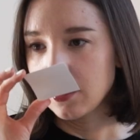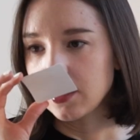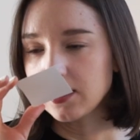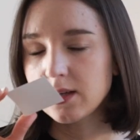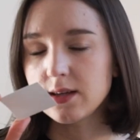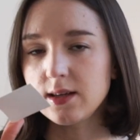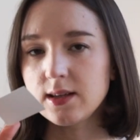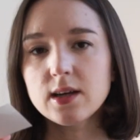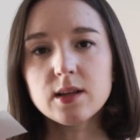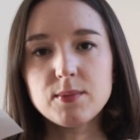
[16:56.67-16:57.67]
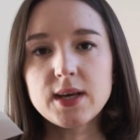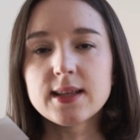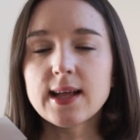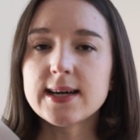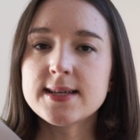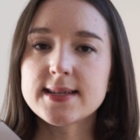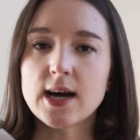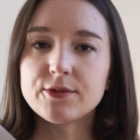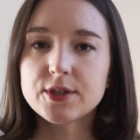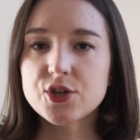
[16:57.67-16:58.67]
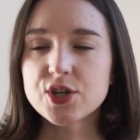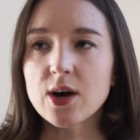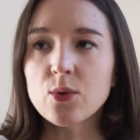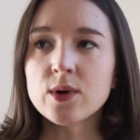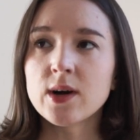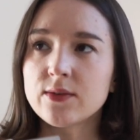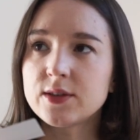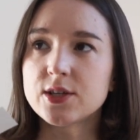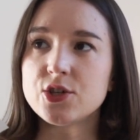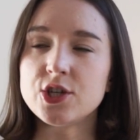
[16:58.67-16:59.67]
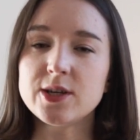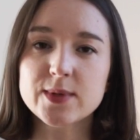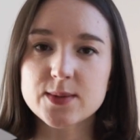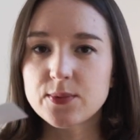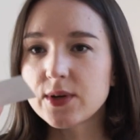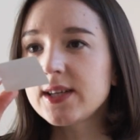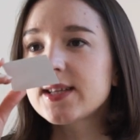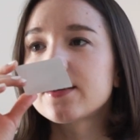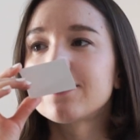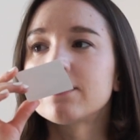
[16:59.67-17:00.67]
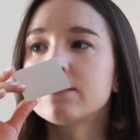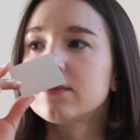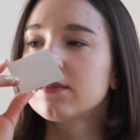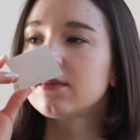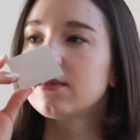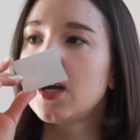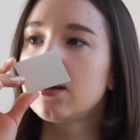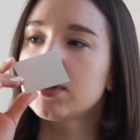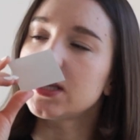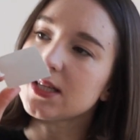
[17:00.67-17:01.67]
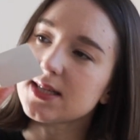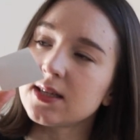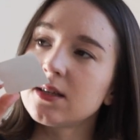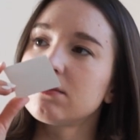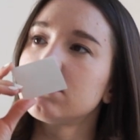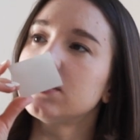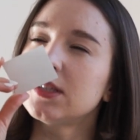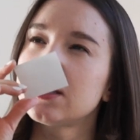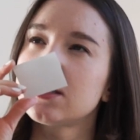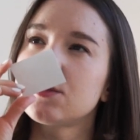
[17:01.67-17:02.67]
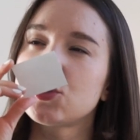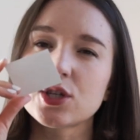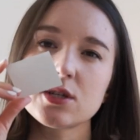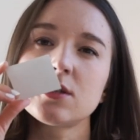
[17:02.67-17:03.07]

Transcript: It can be a nice after shower, after gym spritz, but that's it. It's just